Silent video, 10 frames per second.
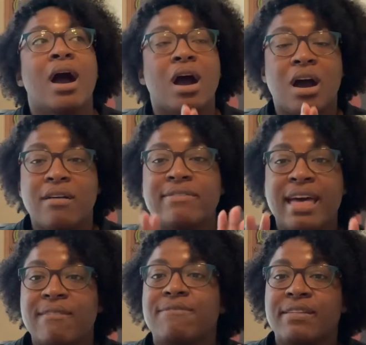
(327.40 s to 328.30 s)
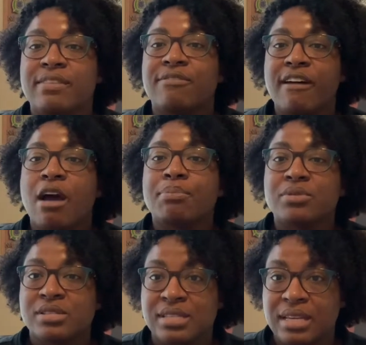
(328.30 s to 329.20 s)
Of that
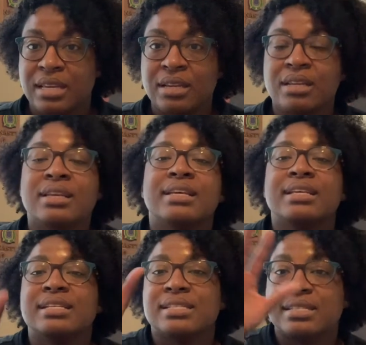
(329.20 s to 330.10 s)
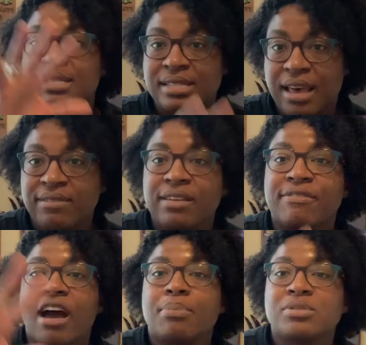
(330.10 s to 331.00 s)
55%,
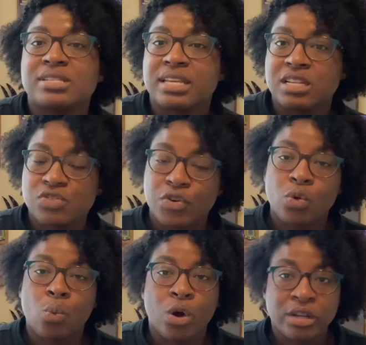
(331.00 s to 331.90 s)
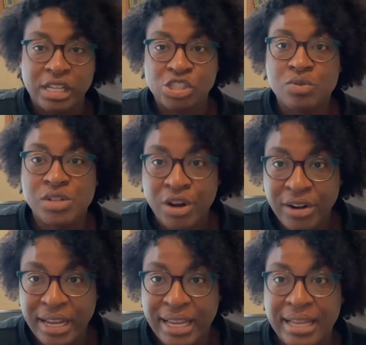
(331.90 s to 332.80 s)
75% is for the work that you
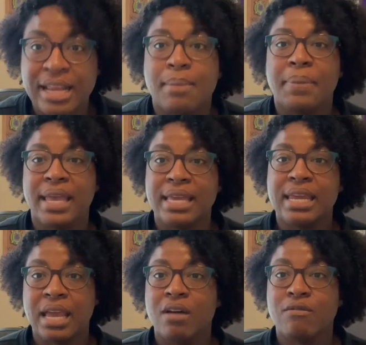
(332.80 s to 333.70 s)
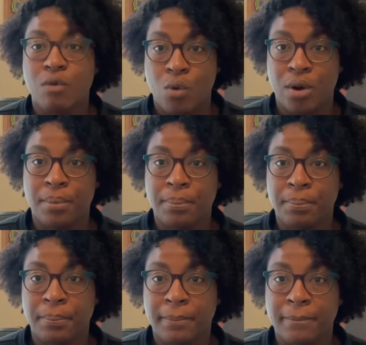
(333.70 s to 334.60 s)
turn in PDF form.
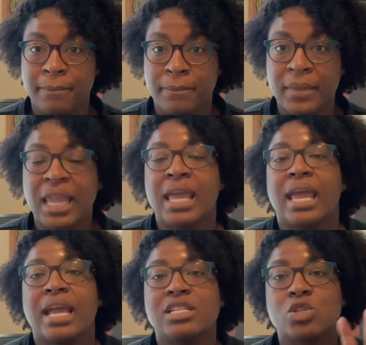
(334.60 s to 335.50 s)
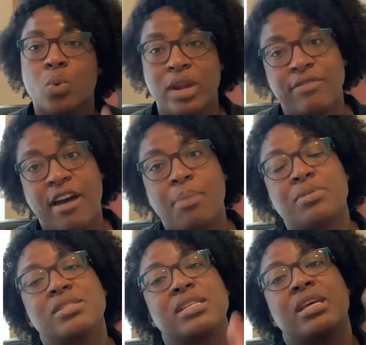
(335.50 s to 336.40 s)
And
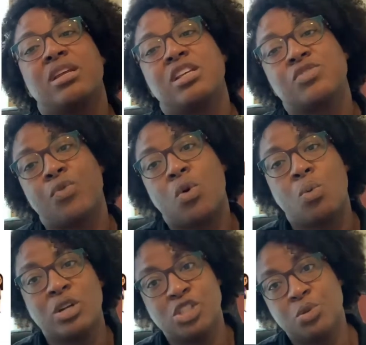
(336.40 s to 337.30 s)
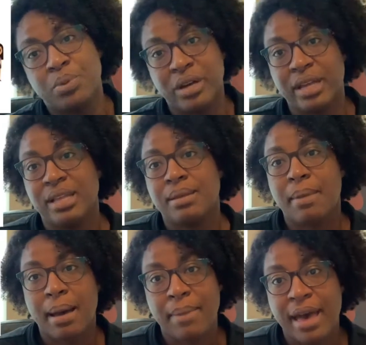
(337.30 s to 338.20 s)
25% is for what you put in the
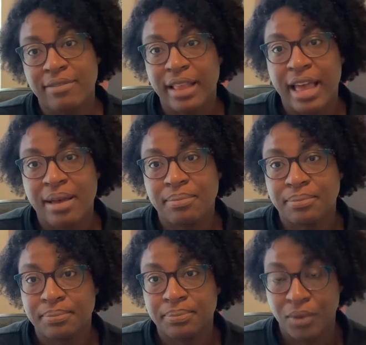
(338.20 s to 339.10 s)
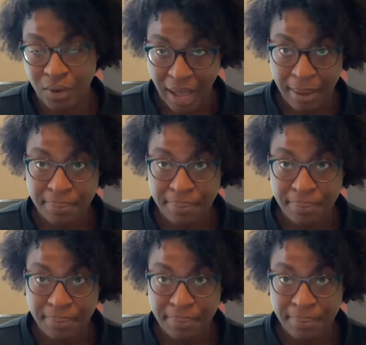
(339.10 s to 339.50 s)
My Math Lab. Okay?